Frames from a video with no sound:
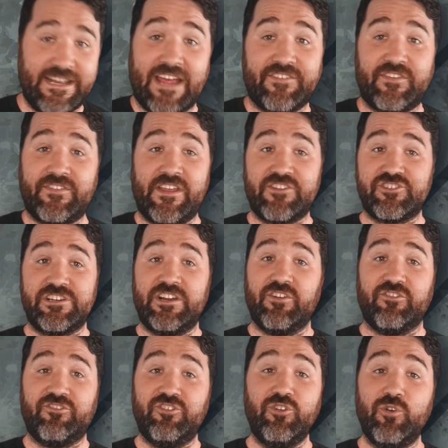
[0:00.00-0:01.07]
NASA's
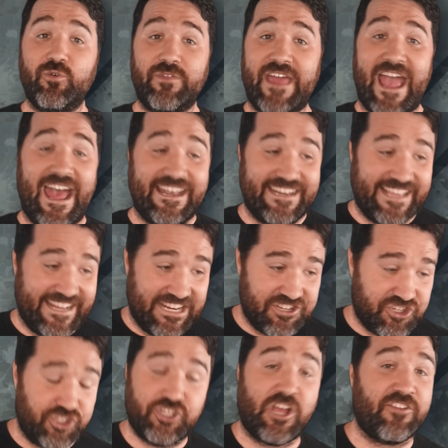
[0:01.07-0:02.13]
engineers knew they had to get
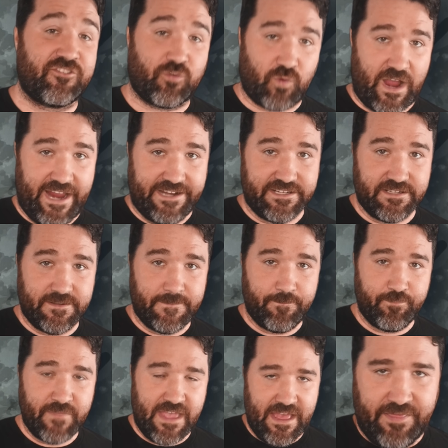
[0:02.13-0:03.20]
it just right.
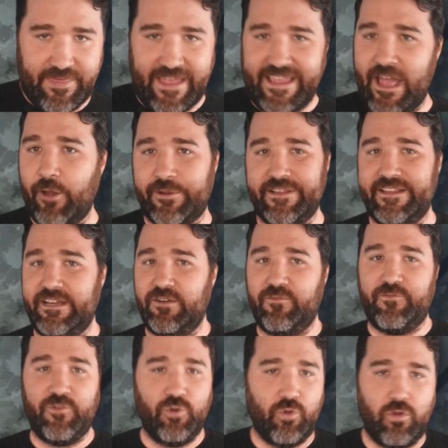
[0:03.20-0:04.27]
They calculated
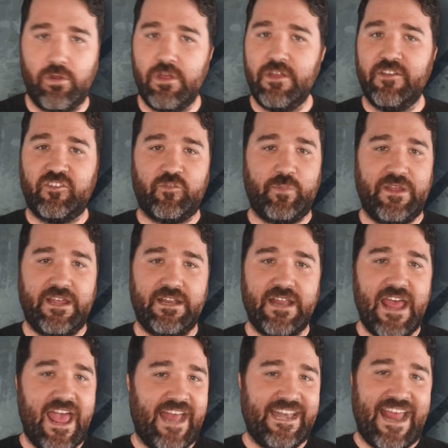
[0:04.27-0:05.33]
fuel,
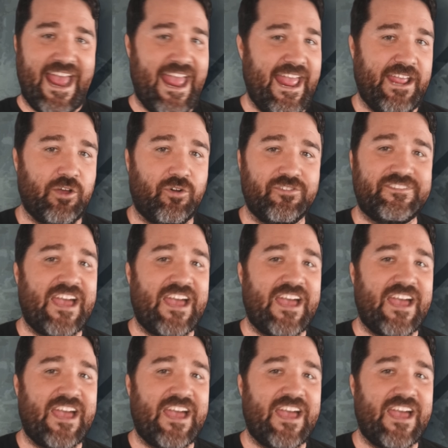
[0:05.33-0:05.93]
speed, and angle